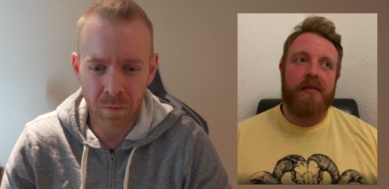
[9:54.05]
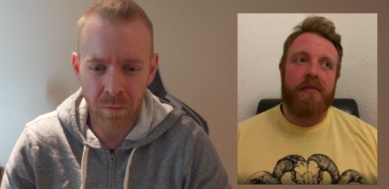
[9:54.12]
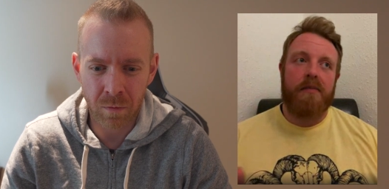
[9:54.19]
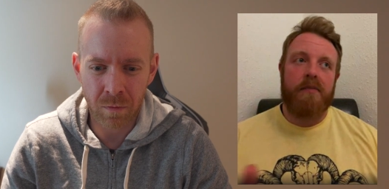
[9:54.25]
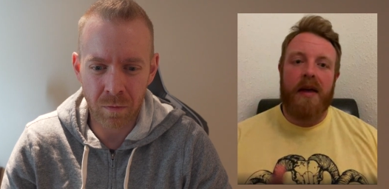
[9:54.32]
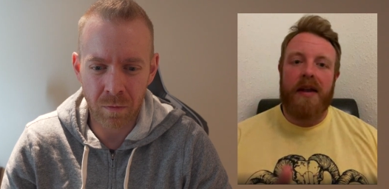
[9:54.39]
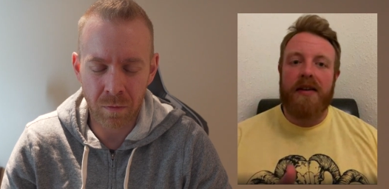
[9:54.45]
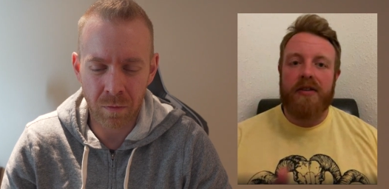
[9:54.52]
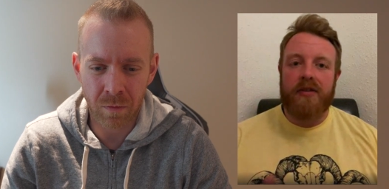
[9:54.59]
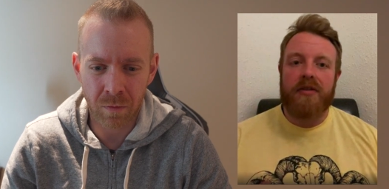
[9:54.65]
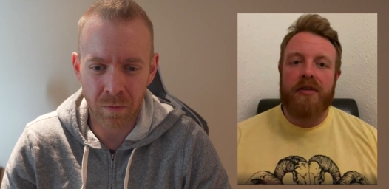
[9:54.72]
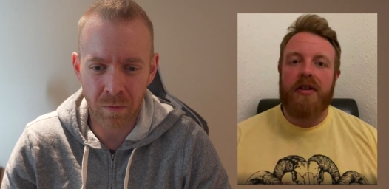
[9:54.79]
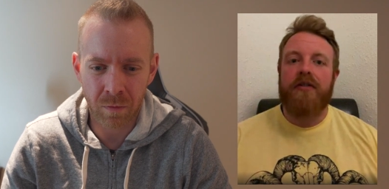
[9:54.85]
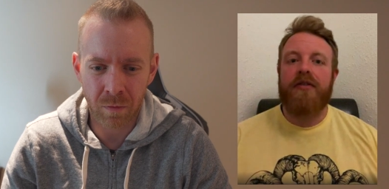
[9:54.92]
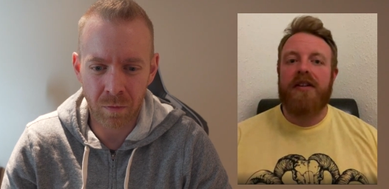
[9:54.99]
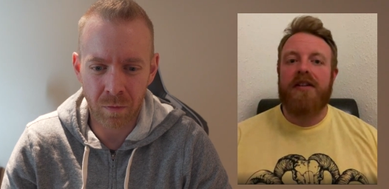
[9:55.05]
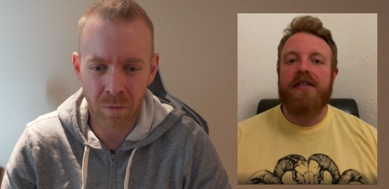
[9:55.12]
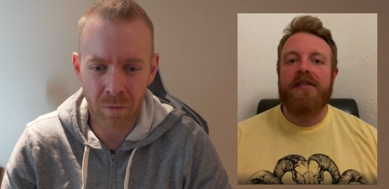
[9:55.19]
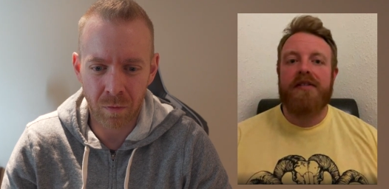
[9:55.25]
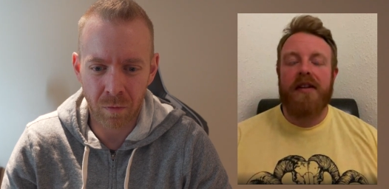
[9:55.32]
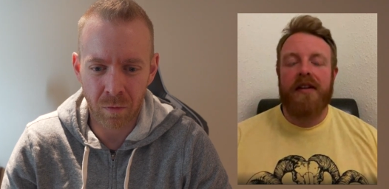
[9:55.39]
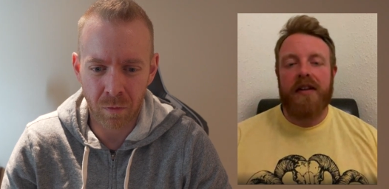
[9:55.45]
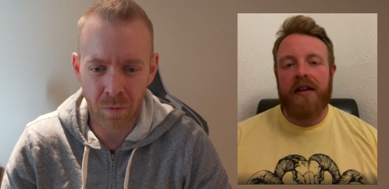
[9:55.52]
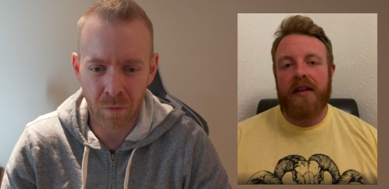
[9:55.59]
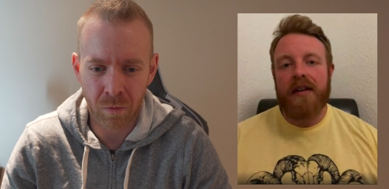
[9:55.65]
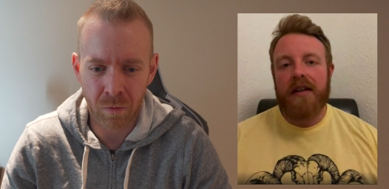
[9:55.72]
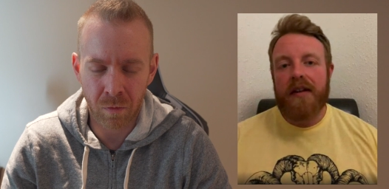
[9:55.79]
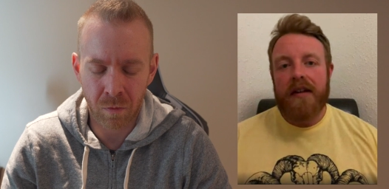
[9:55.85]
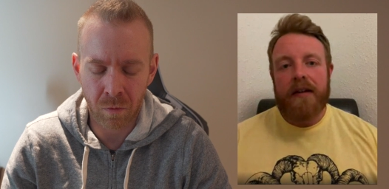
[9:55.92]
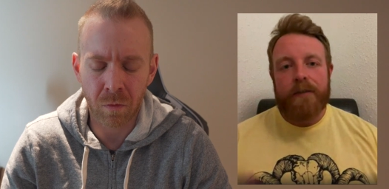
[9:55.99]
Speaker 1: mental toughness. I think
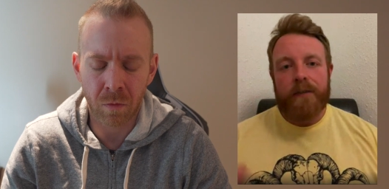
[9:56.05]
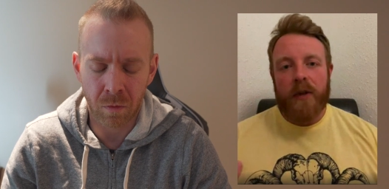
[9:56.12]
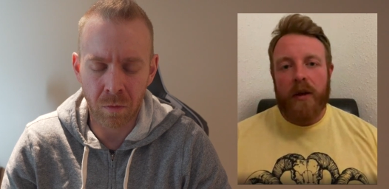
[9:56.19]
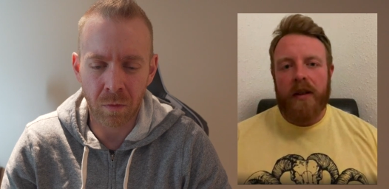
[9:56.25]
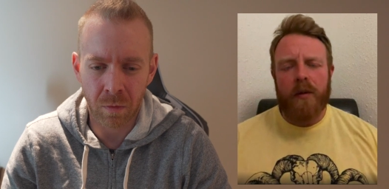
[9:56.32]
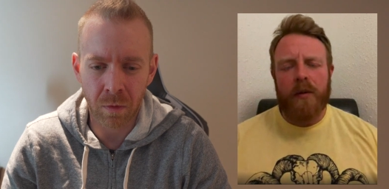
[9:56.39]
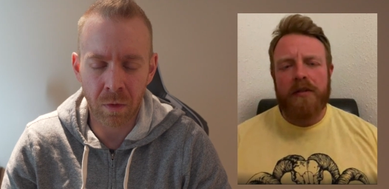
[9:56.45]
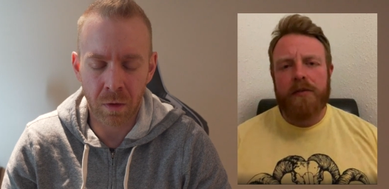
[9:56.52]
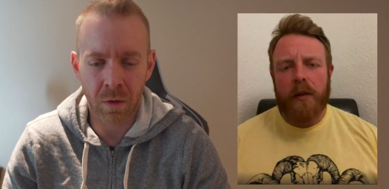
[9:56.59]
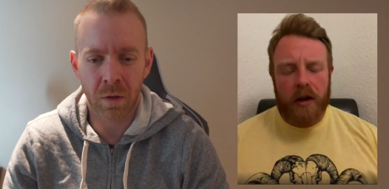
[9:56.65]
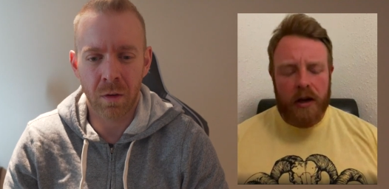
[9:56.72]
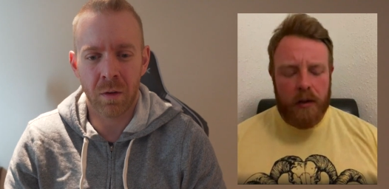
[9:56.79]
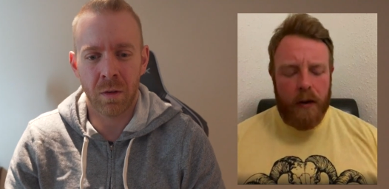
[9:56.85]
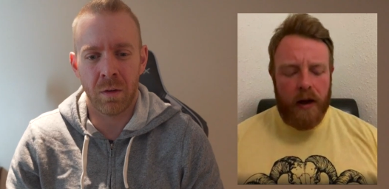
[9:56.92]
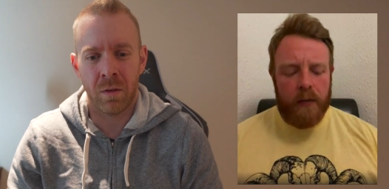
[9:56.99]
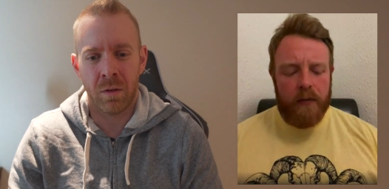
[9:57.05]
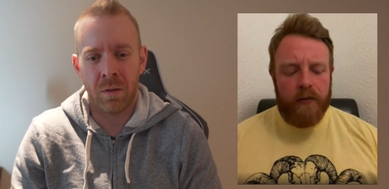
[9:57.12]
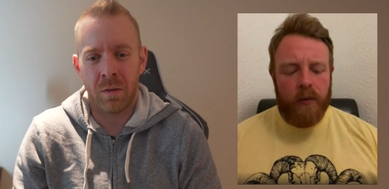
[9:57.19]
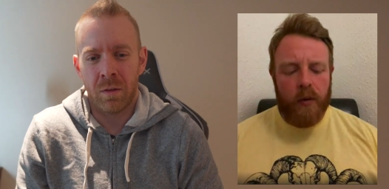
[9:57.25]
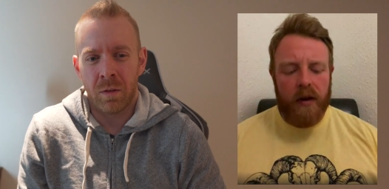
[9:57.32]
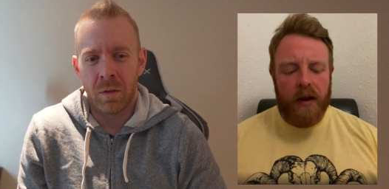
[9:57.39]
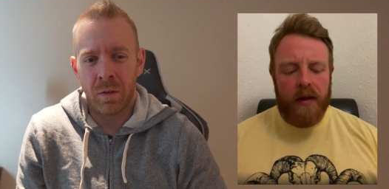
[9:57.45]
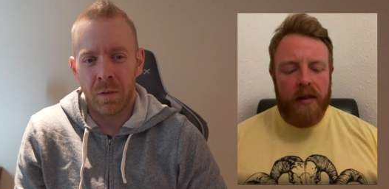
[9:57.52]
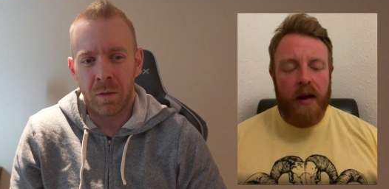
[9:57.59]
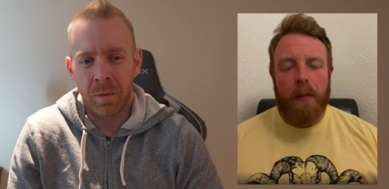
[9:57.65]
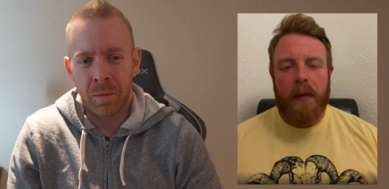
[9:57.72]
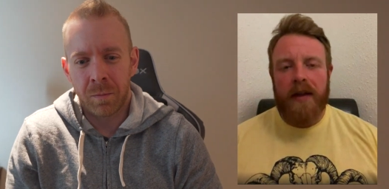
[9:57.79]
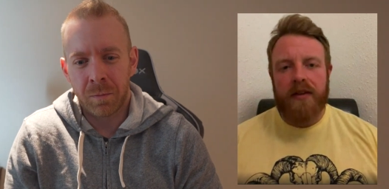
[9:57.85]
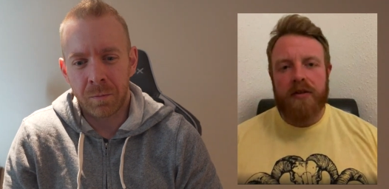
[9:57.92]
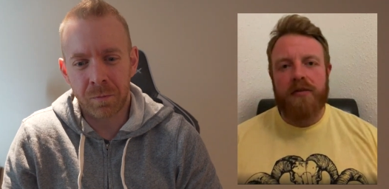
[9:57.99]
I think we've spoken about it before. Like that
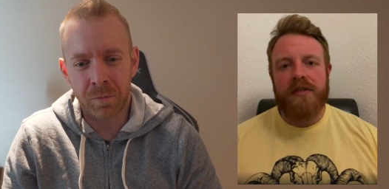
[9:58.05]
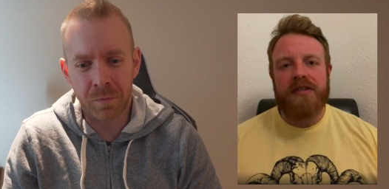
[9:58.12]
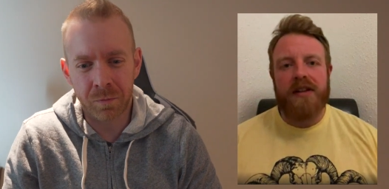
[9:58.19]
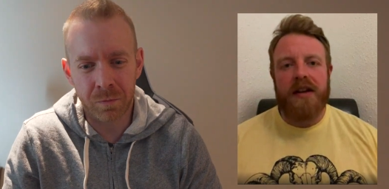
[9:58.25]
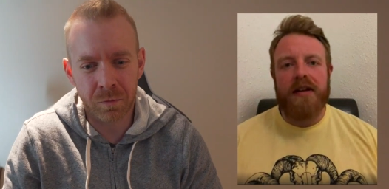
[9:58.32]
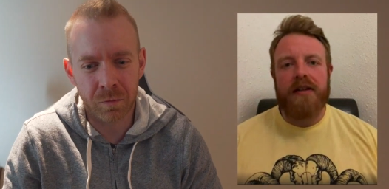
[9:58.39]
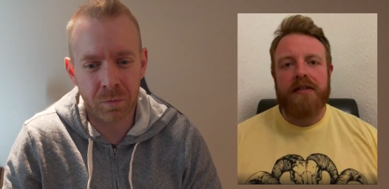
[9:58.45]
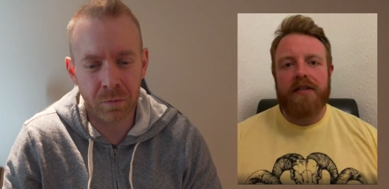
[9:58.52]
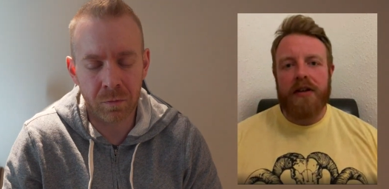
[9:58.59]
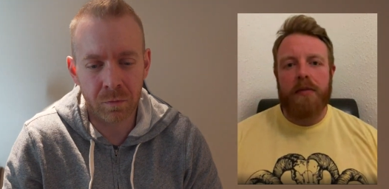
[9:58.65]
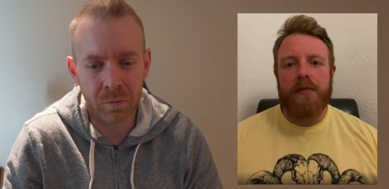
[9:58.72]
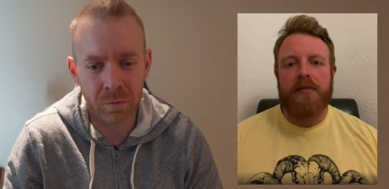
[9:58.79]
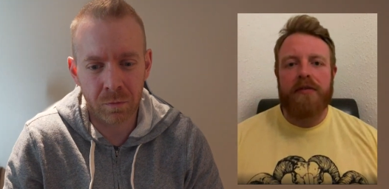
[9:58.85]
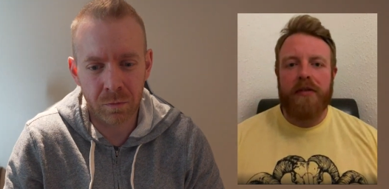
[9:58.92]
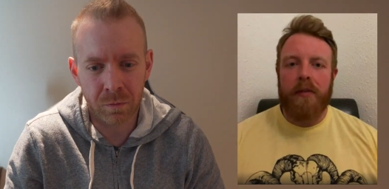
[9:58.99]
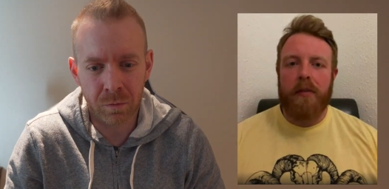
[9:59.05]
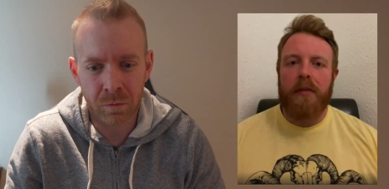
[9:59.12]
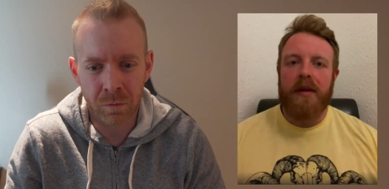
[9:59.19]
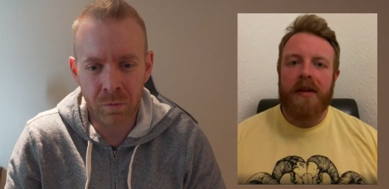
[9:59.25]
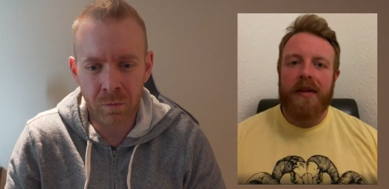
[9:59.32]
mental resilience comes from